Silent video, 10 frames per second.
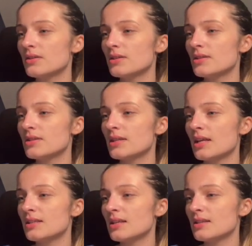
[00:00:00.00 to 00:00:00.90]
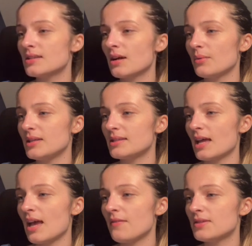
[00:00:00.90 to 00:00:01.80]
sentence that we
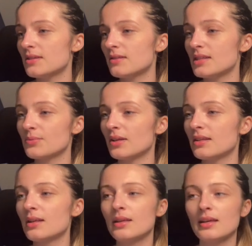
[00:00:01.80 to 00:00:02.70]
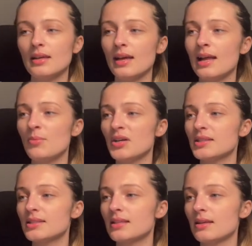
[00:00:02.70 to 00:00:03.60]
saved, this one,
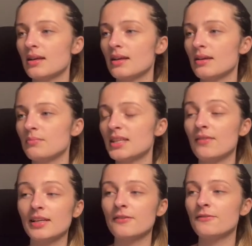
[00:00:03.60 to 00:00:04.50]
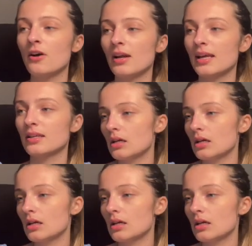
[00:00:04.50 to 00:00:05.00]
Helmax, det er vel ikke farlig.